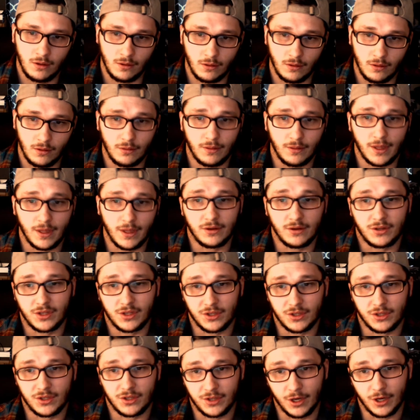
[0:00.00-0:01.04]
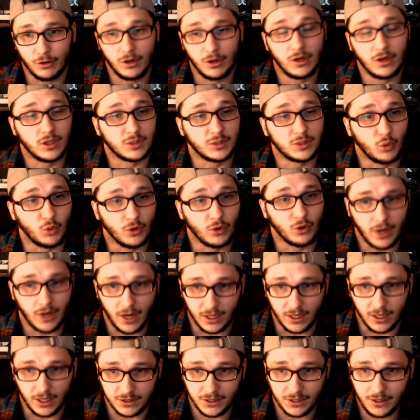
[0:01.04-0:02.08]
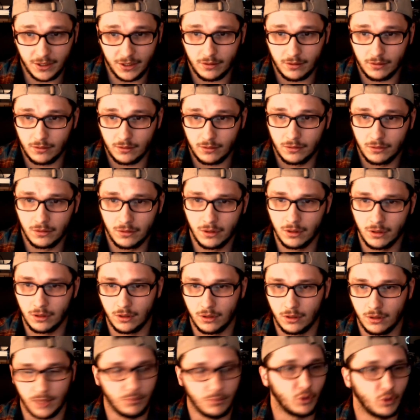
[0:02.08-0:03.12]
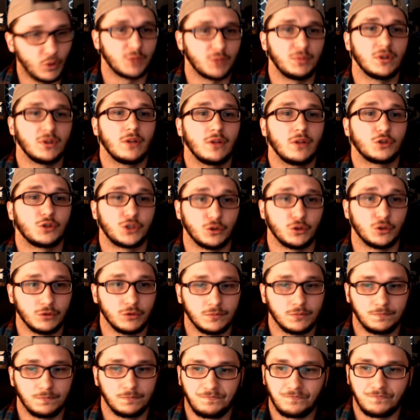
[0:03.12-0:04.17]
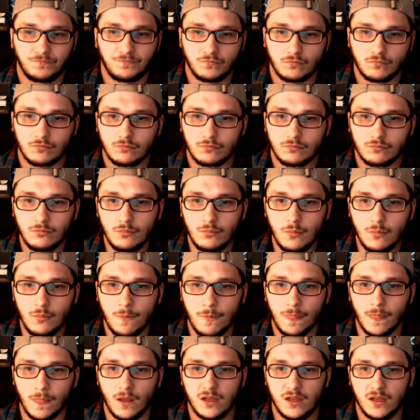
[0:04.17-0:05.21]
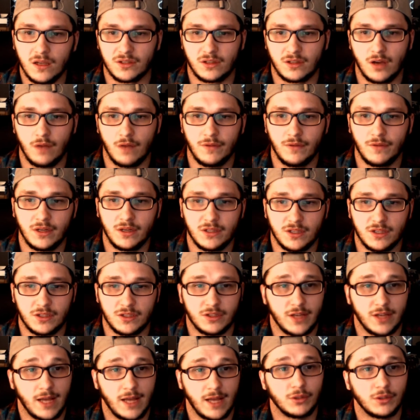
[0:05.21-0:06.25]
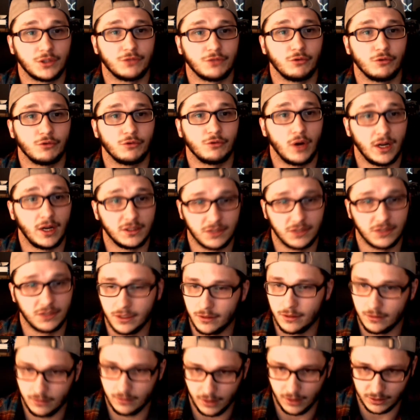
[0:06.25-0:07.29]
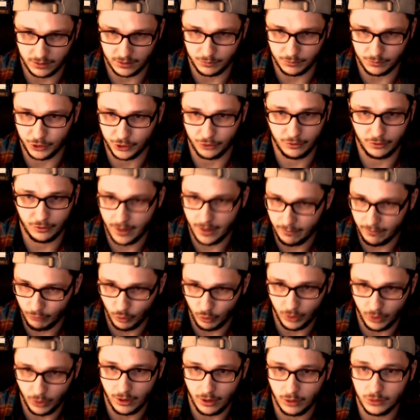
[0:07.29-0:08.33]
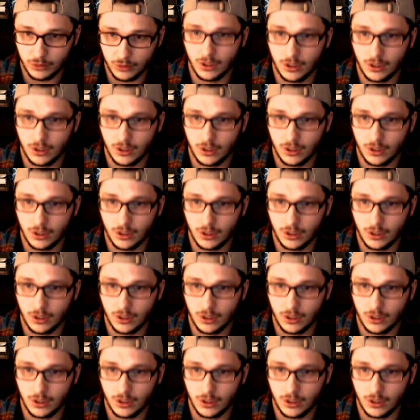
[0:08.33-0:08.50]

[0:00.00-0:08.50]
Then to Sarah is born Isaac and multiple other children. His covenant is established through Isaac, as I'm sure everyone knows,